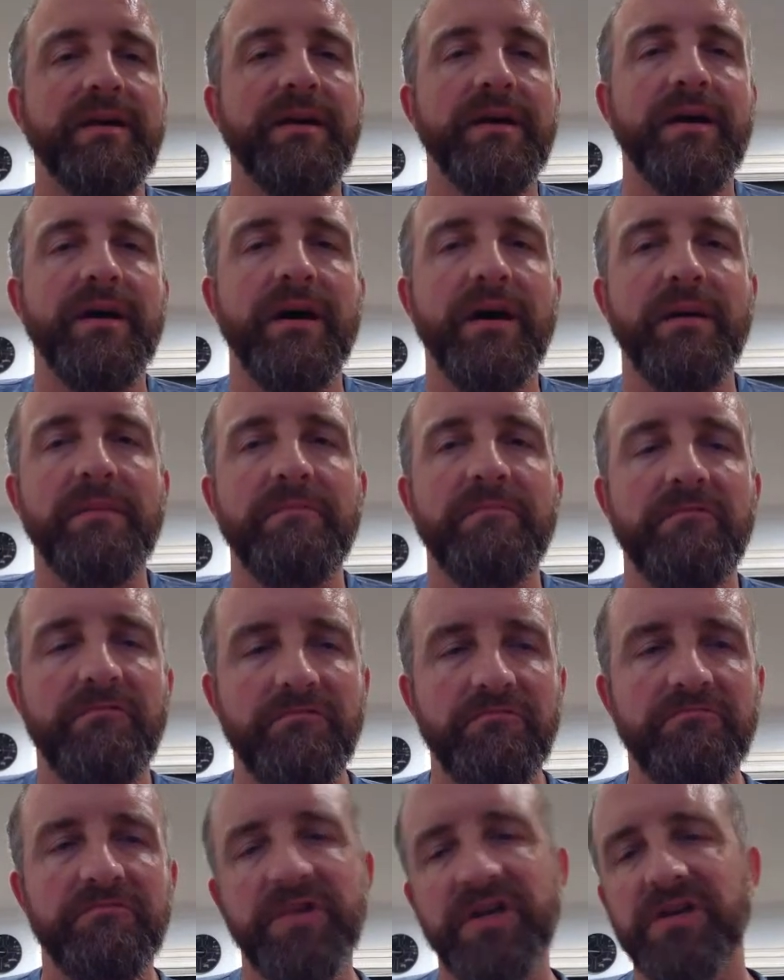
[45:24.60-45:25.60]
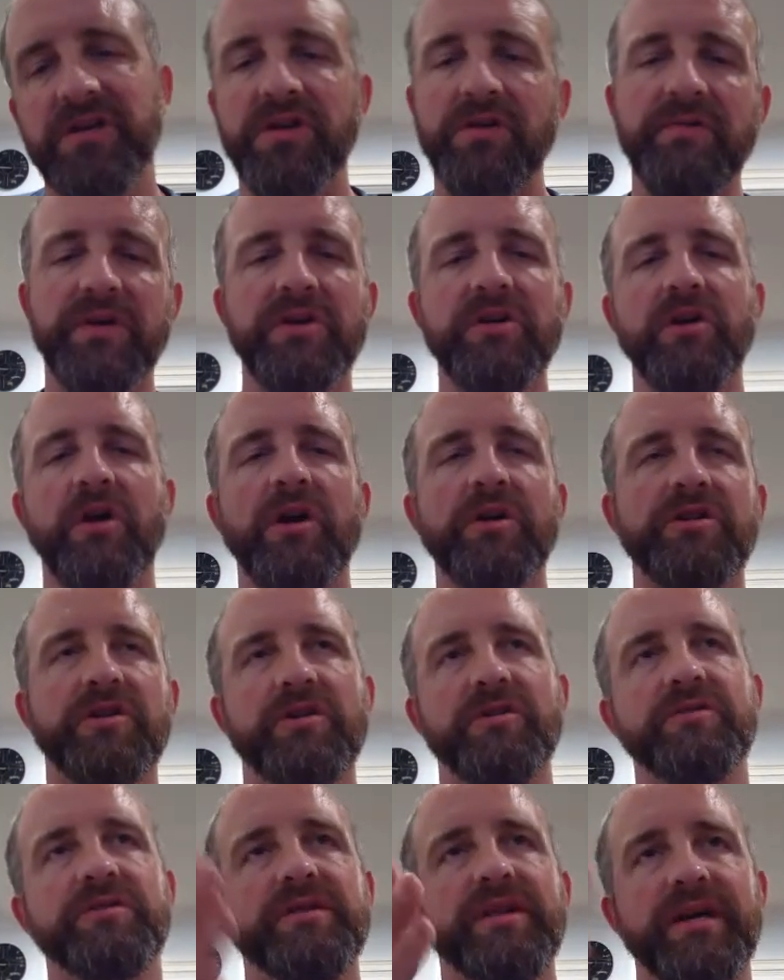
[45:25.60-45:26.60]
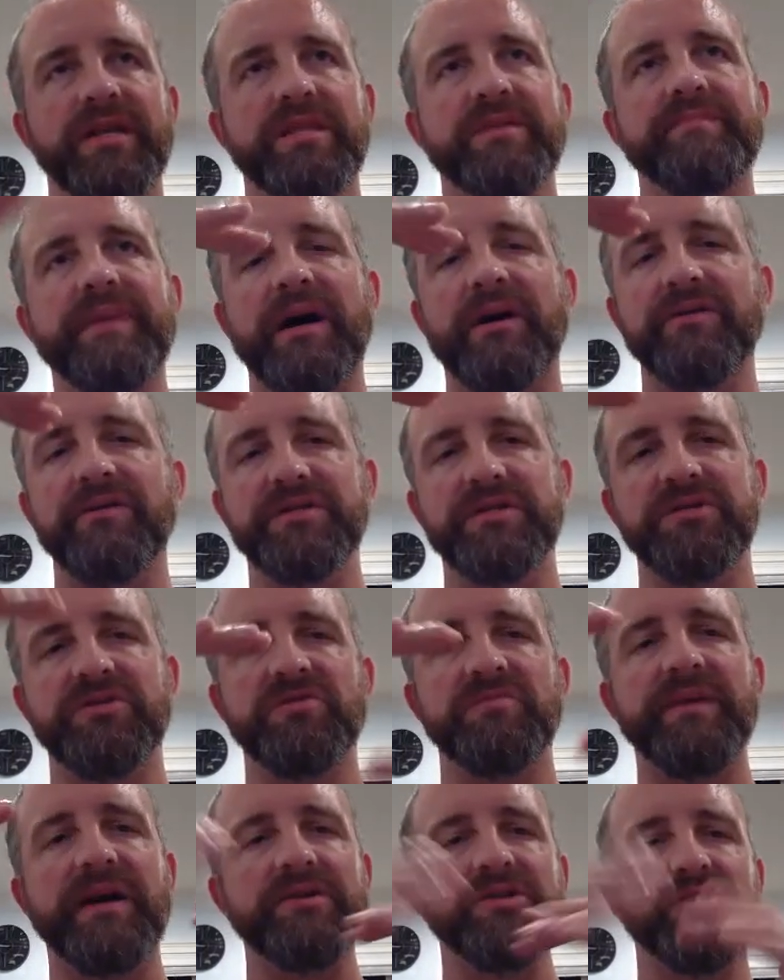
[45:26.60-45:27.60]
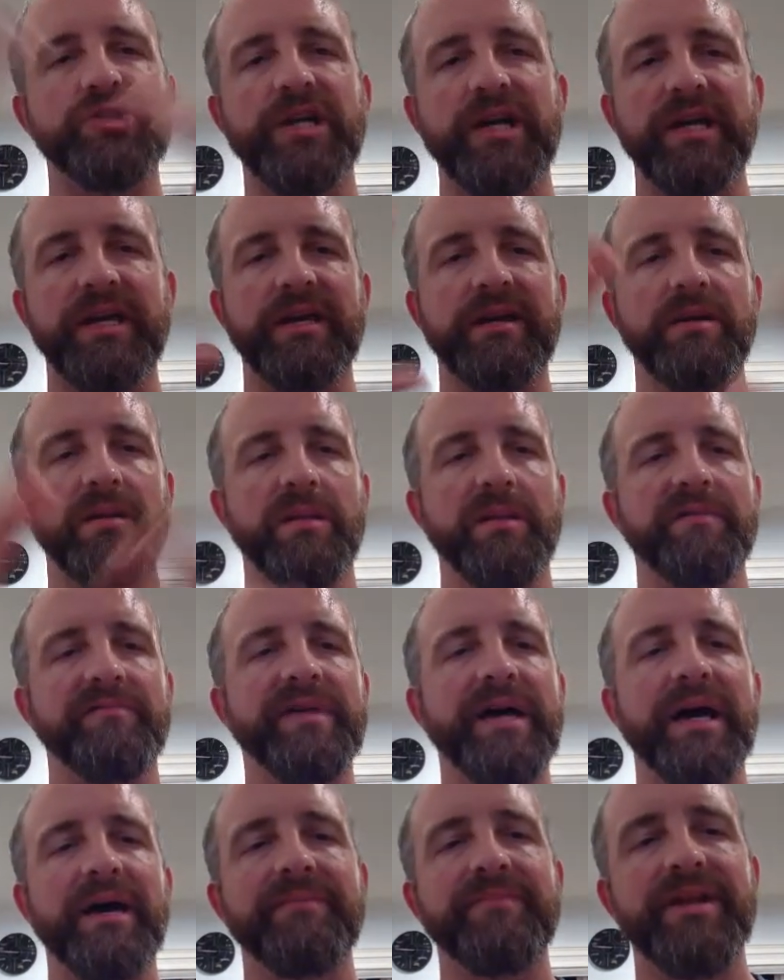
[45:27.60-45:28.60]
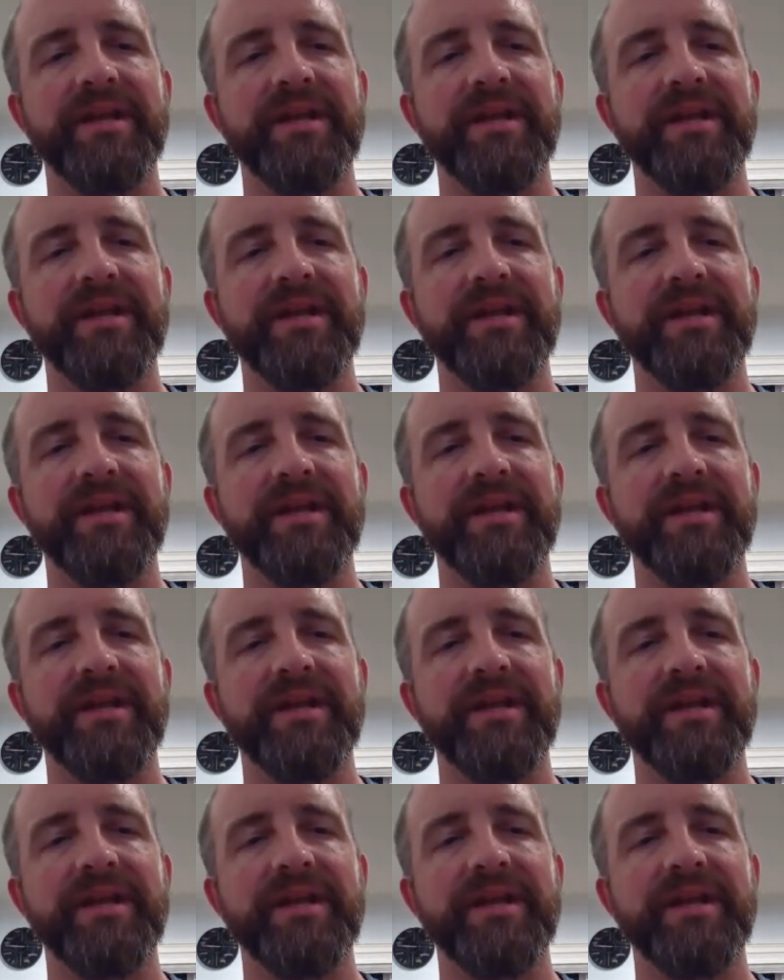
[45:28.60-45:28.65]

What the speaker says: We could hard code like the bounds and do bounds checking and all of that,